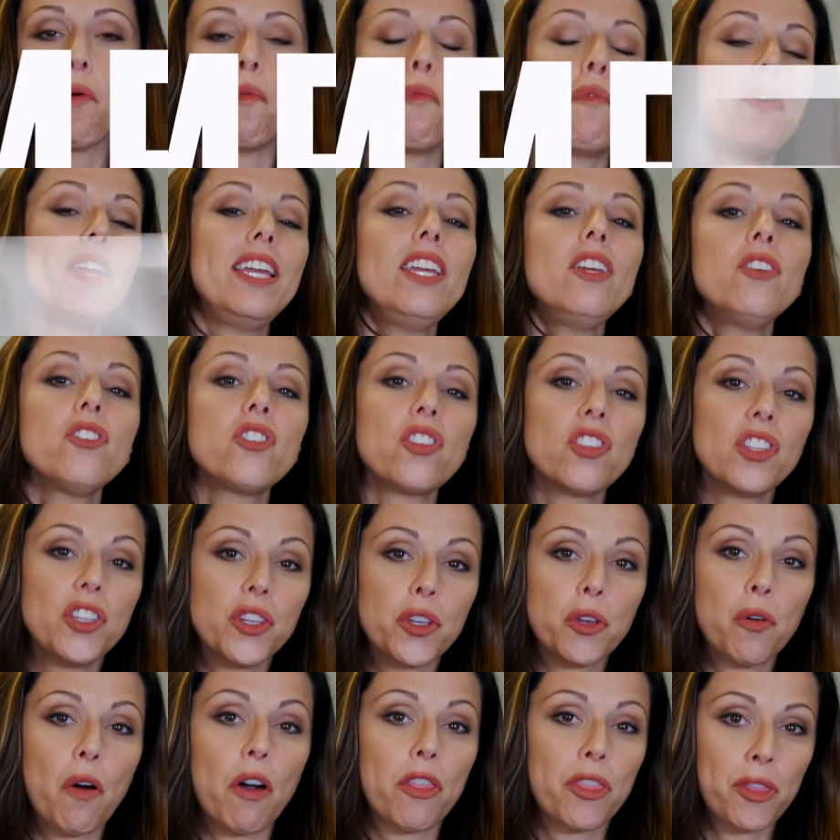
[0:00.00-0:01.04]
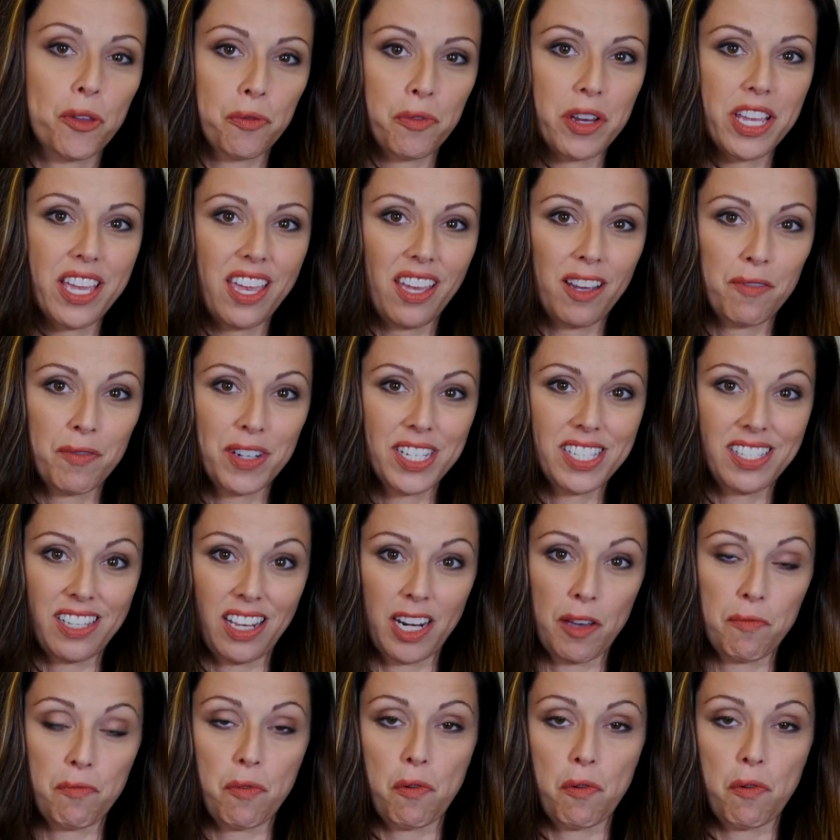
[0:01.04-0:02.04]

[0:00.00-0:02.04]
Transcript: we usually do a 3-camera setup